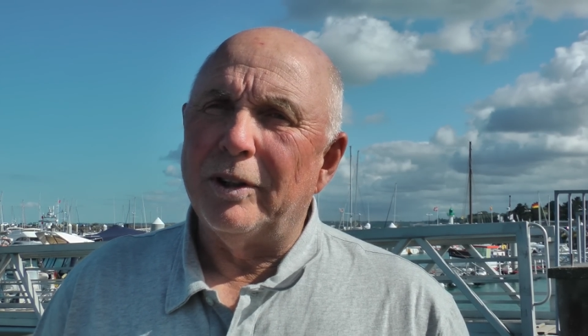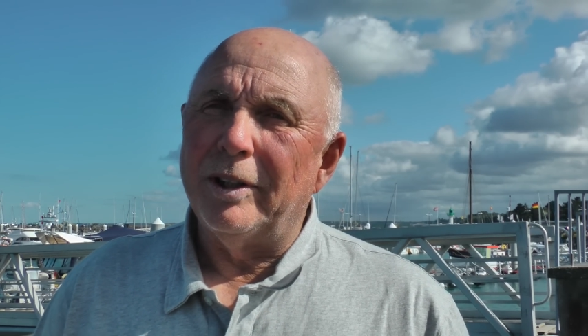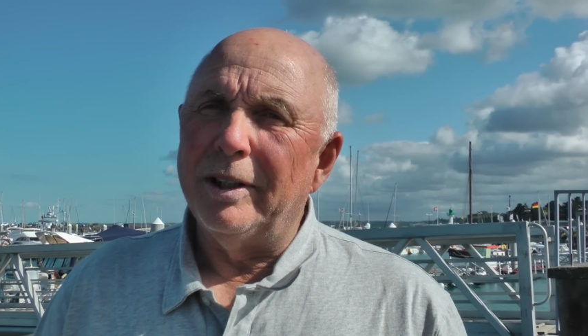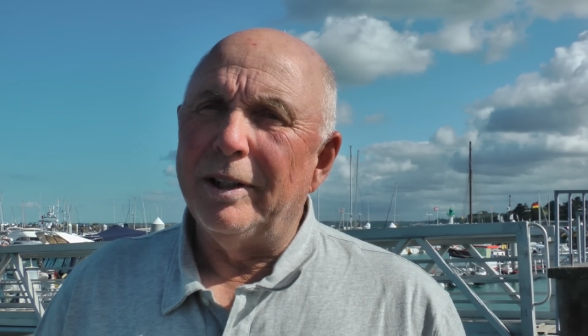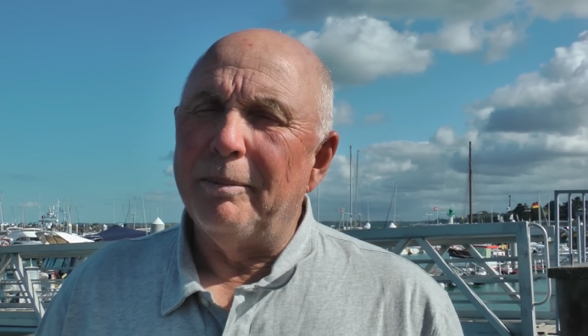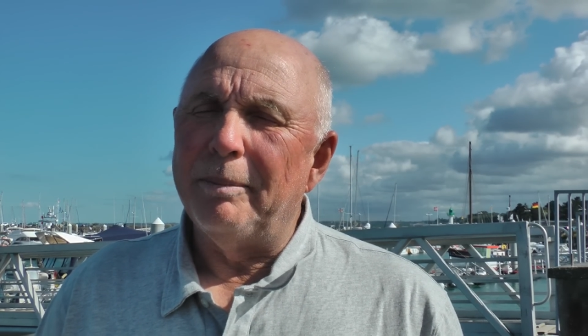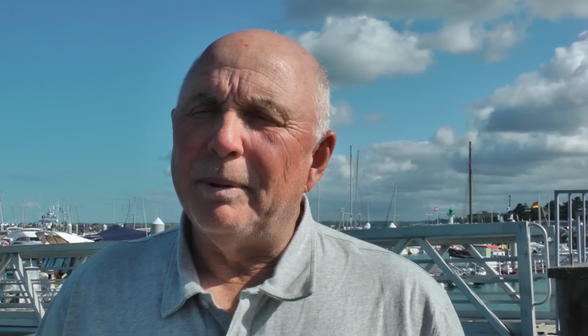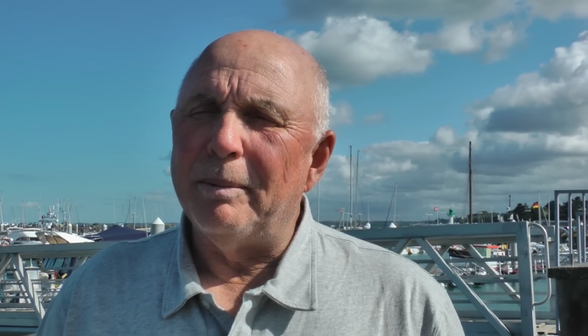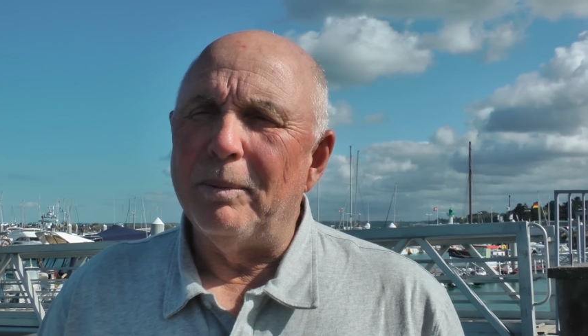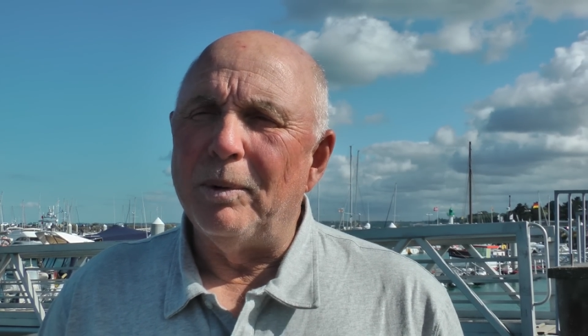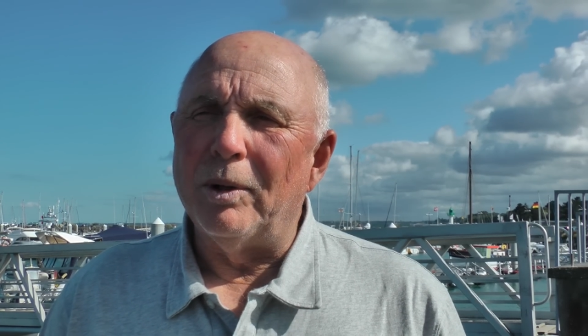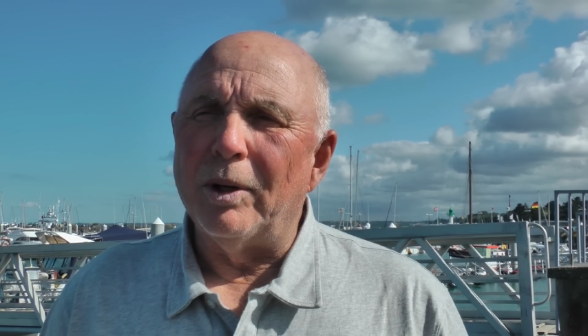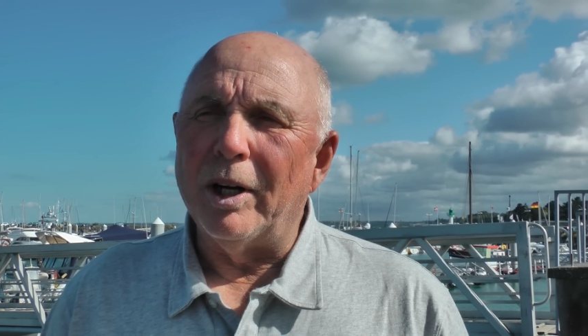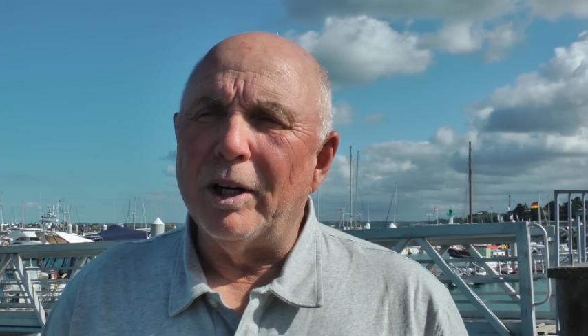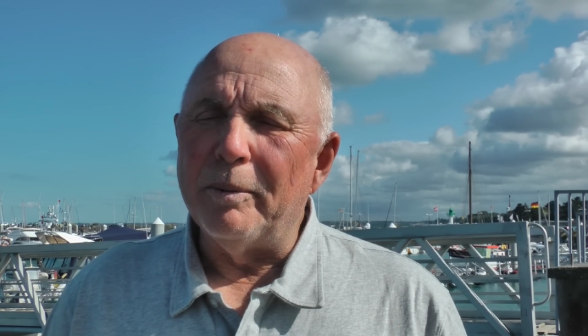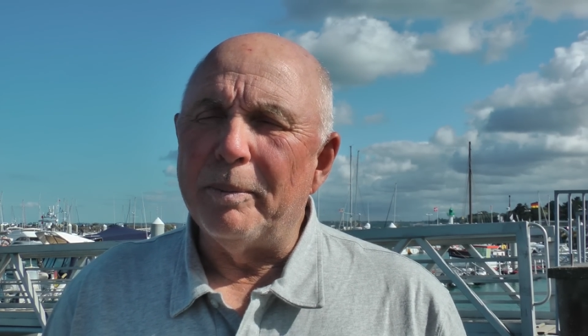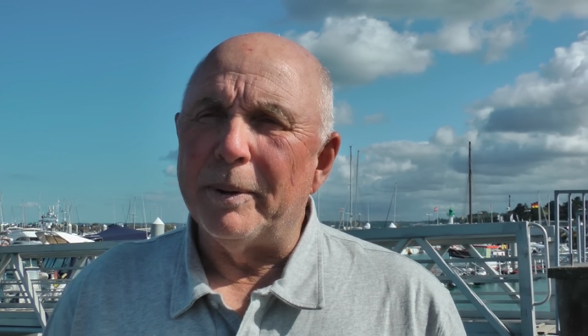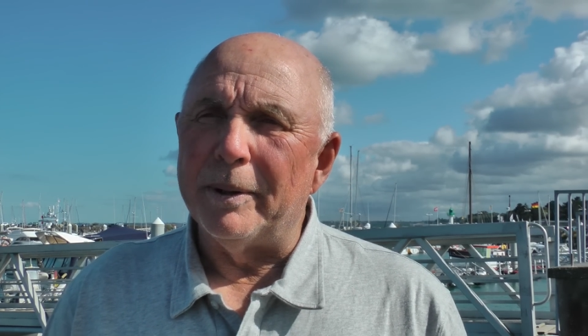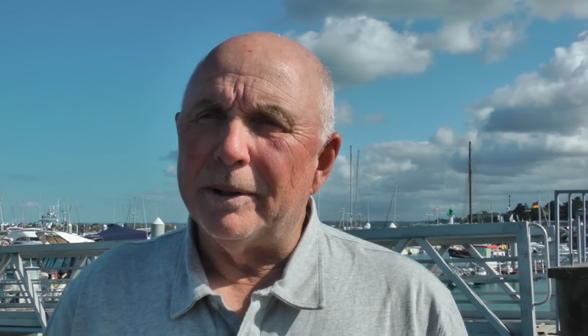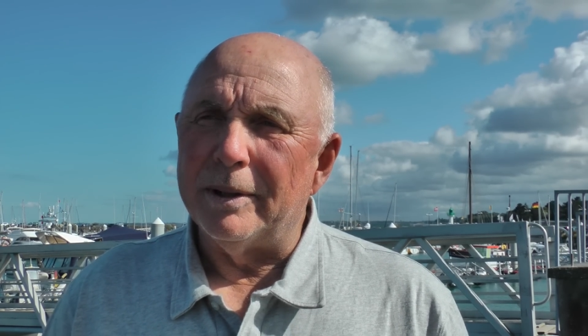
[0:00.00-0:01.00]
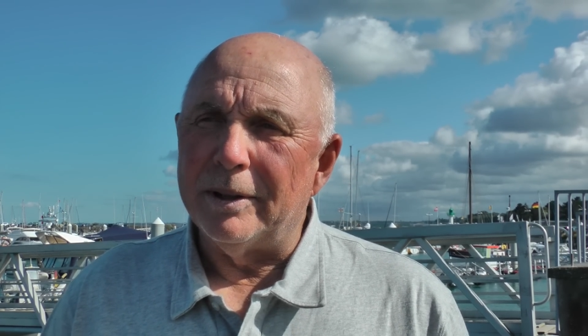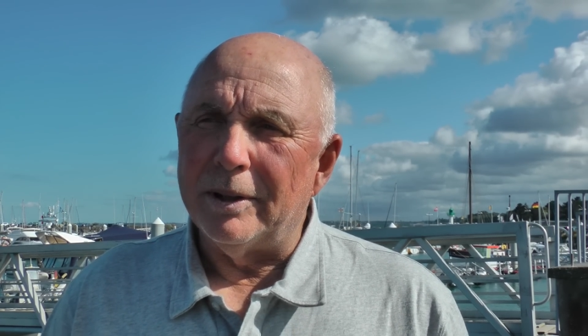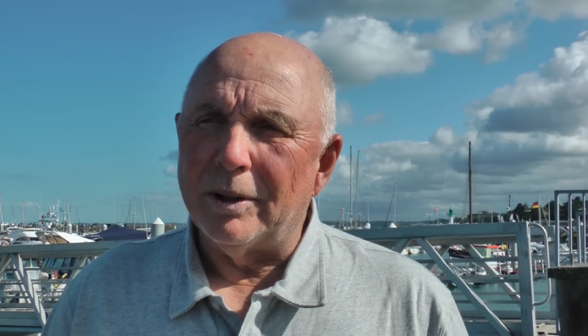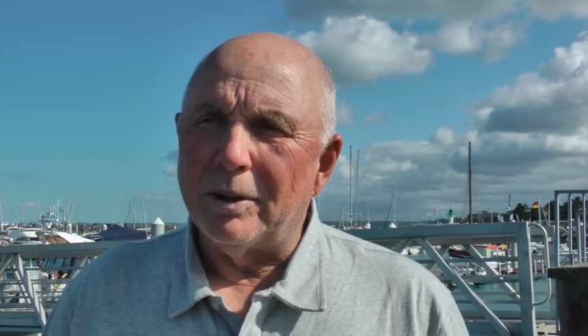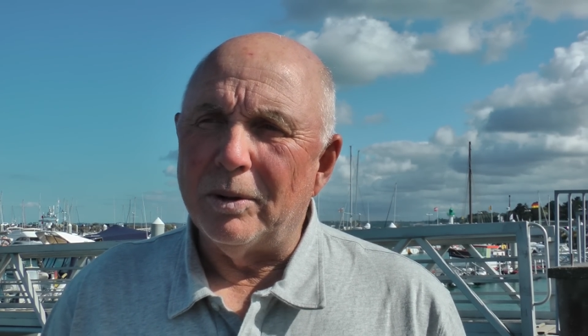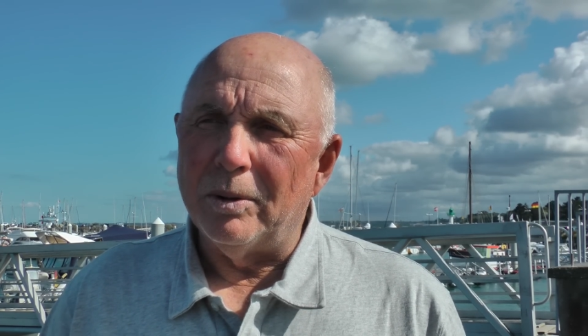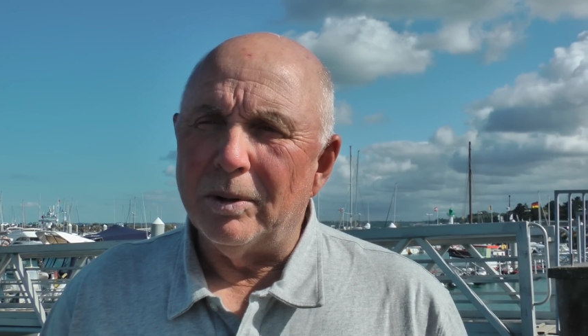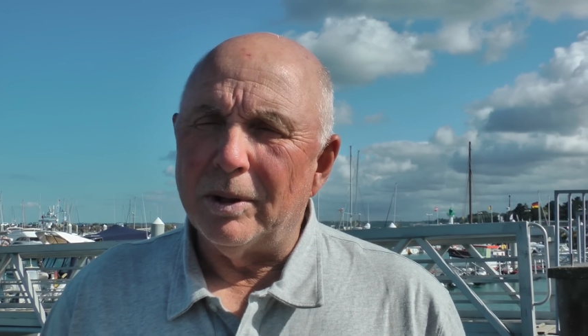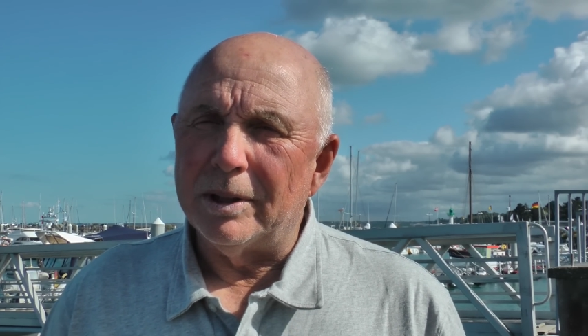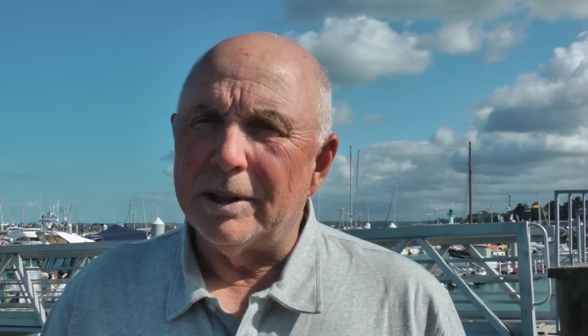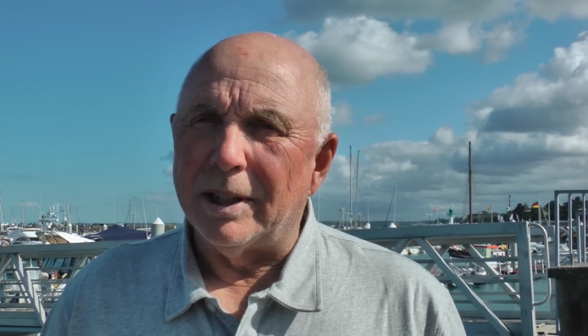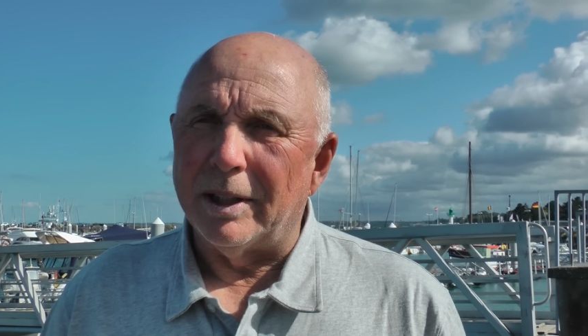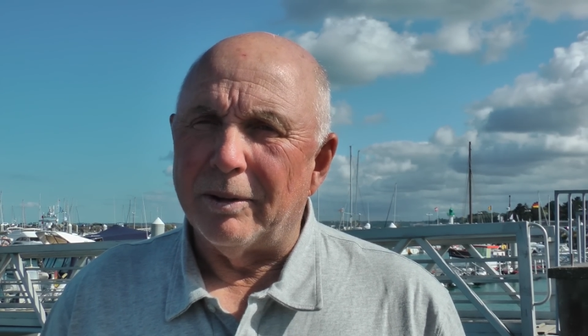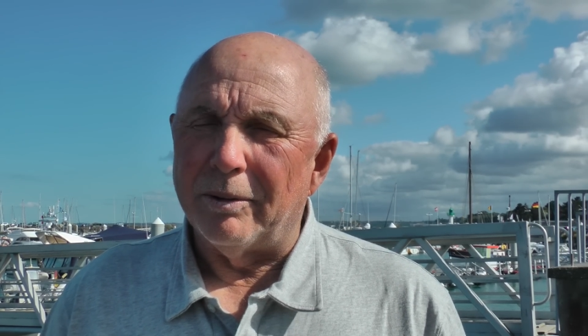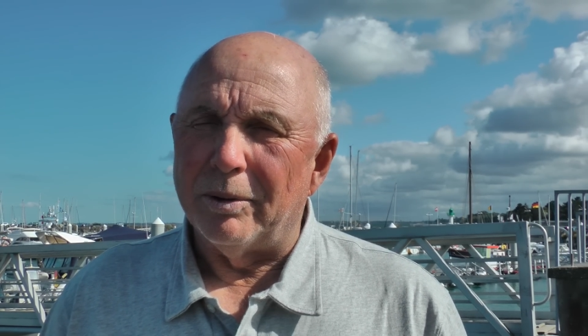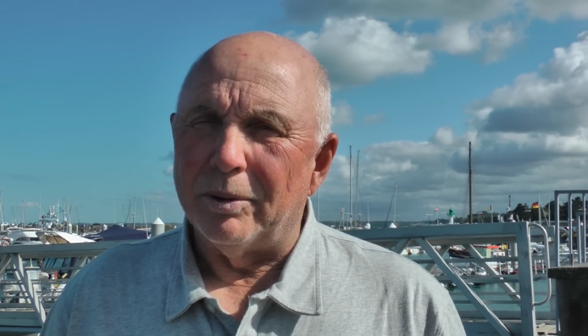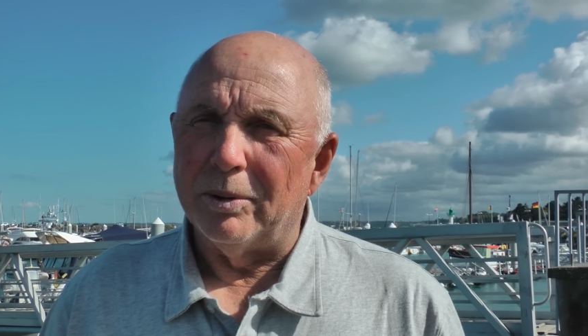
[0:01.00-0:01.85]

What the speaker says: are a little bit more open than the 1/4 ton